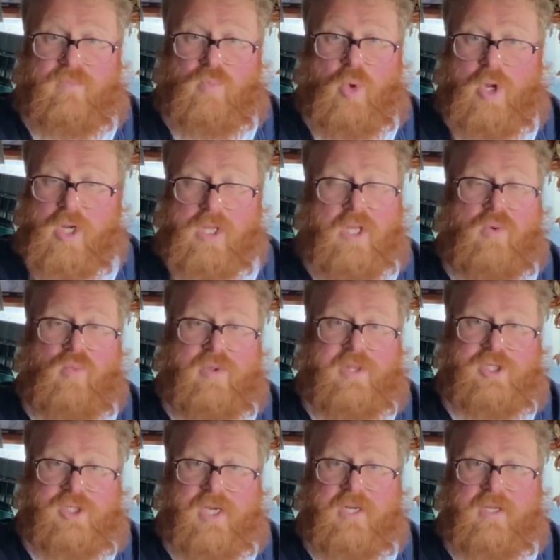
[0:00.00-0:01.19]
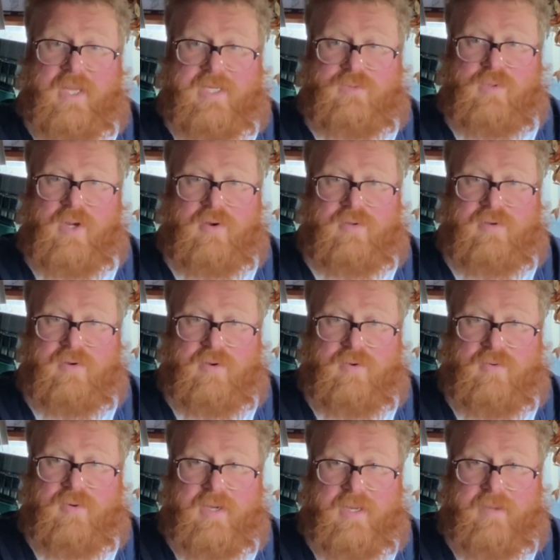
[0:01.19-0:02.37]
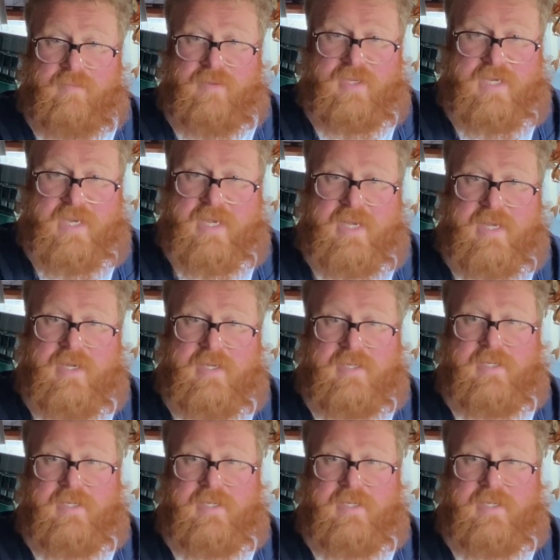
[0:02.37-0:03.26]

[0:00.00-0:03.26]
work along with the channel as we go through the year.